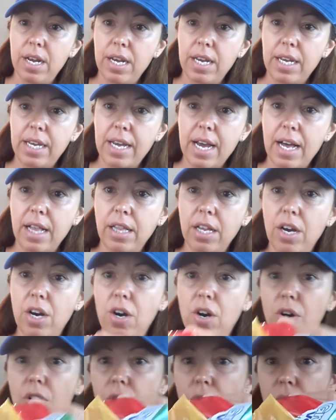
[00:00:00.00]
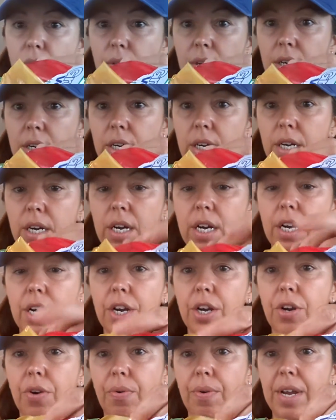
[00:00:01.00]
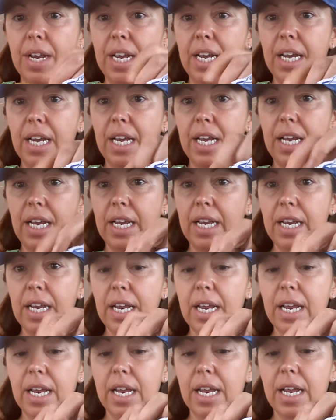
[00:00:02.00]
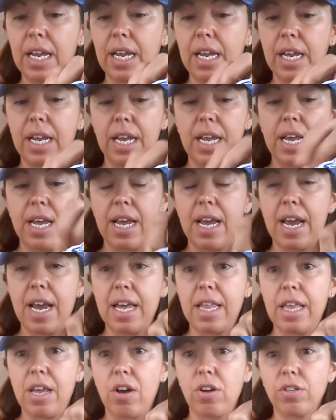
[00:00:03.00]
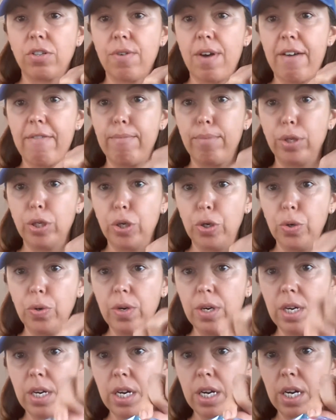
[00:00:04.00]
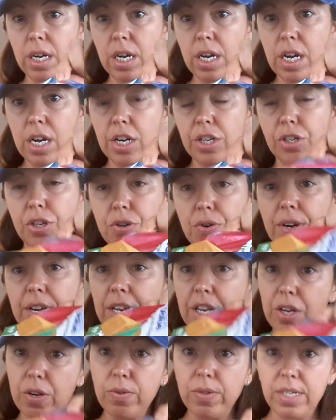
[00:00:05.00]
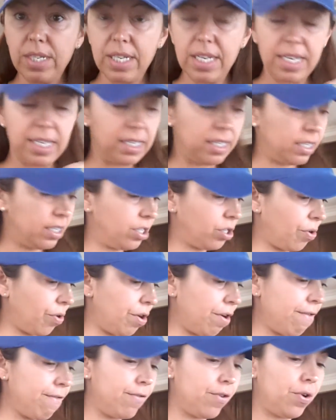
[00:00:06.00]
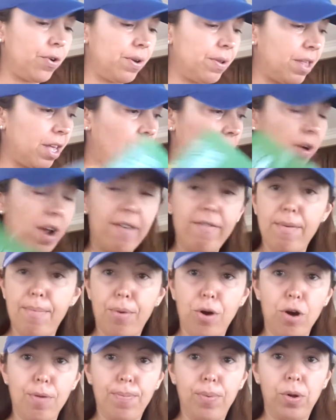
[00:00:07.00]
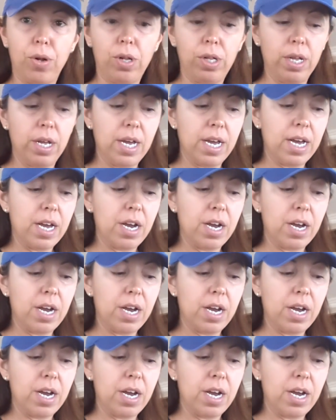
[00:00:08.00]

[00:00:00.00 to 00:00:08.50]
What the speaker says: yellow, green, and they also have blue. So you can use these to store your food. They don't have a purple,